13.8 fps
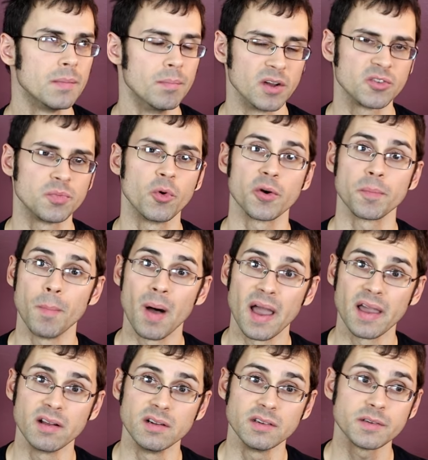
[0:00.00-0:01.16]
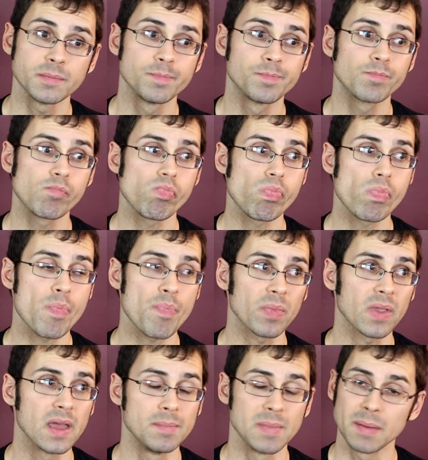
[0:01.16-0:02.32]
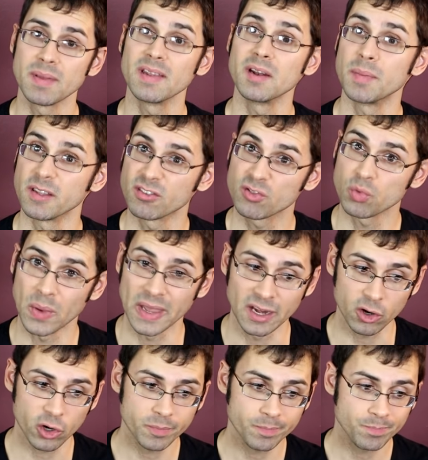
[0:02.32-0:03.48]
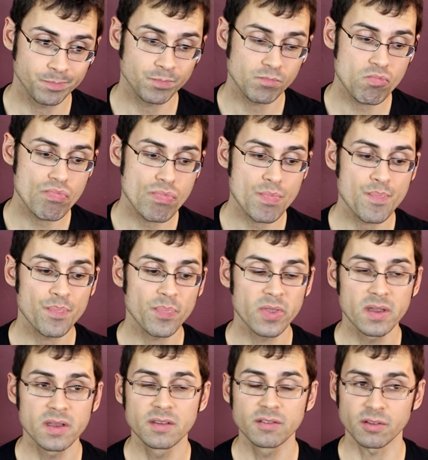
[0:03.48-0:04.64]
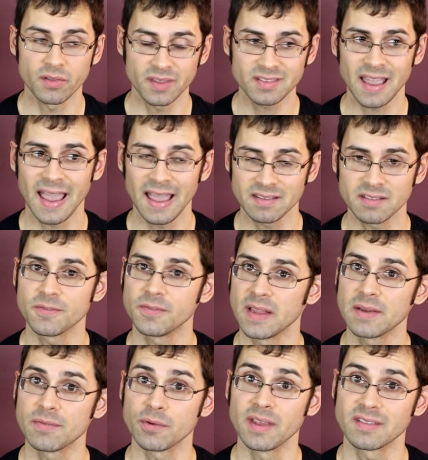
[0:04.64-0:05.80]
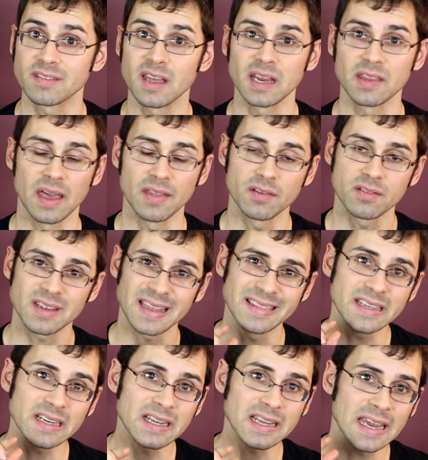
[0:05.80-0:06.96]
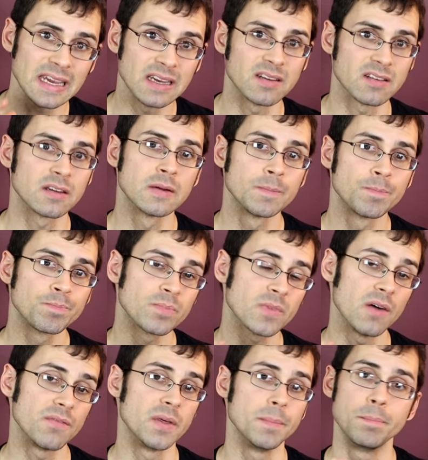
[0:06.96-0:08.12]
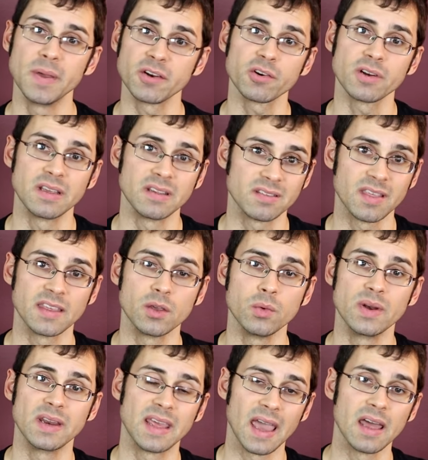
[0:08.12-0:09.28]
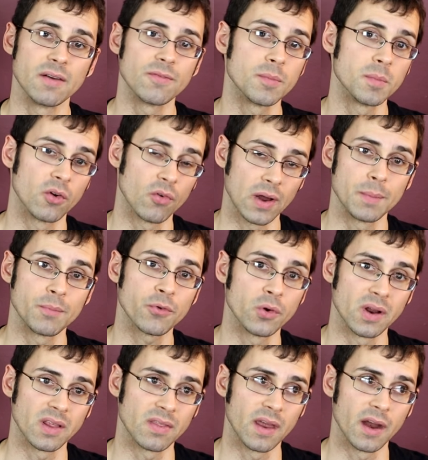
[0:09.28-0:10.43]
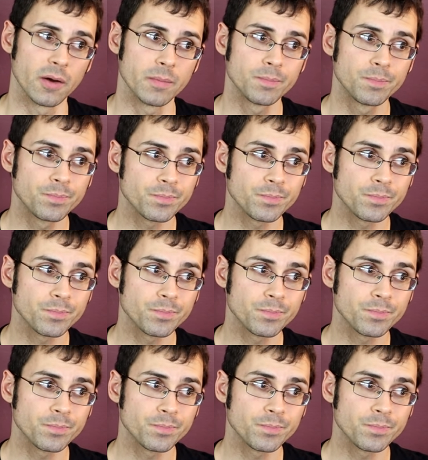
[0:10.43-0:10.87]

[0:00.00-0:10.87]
much more mild, and maybe a little bit sweeter. So this has a flavor that's like that. There's like a little hint of the bitterness that you would get from a grapefruit in there,